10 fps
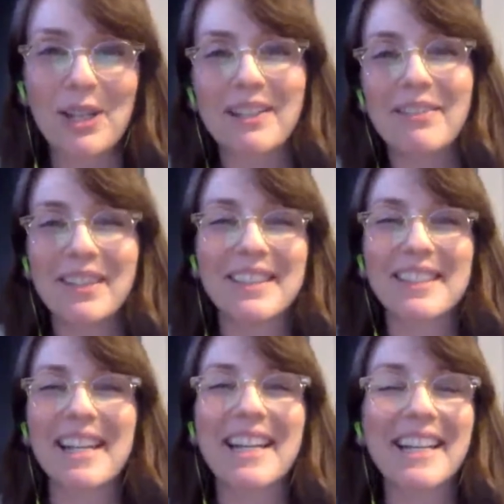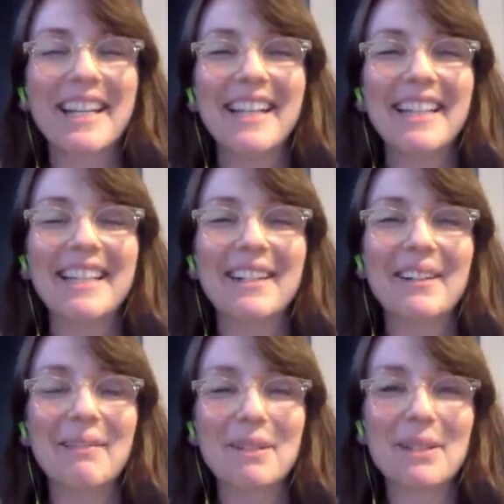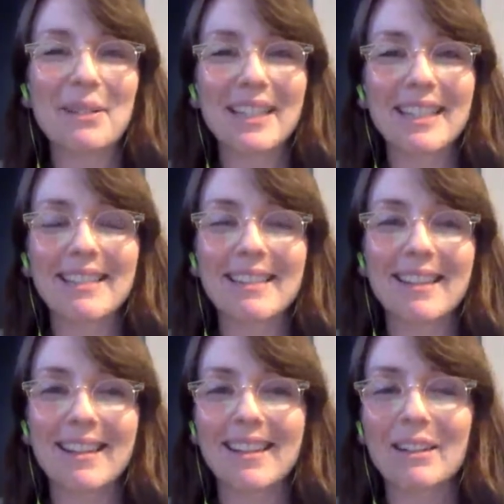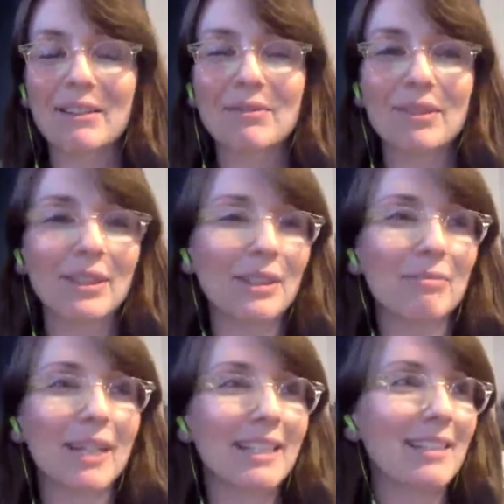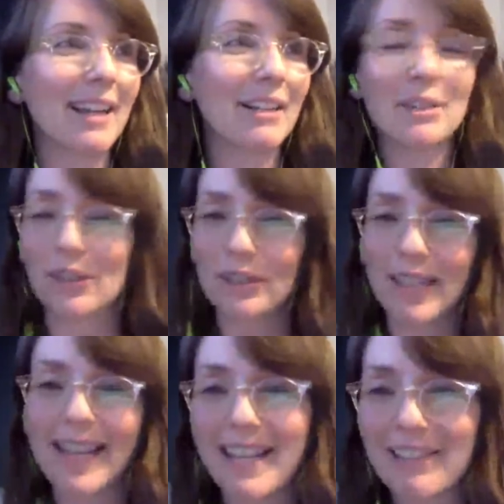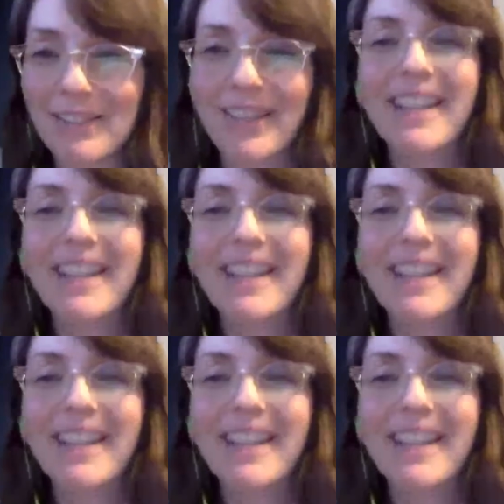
It feels like, I've been doing this for my entire adult life,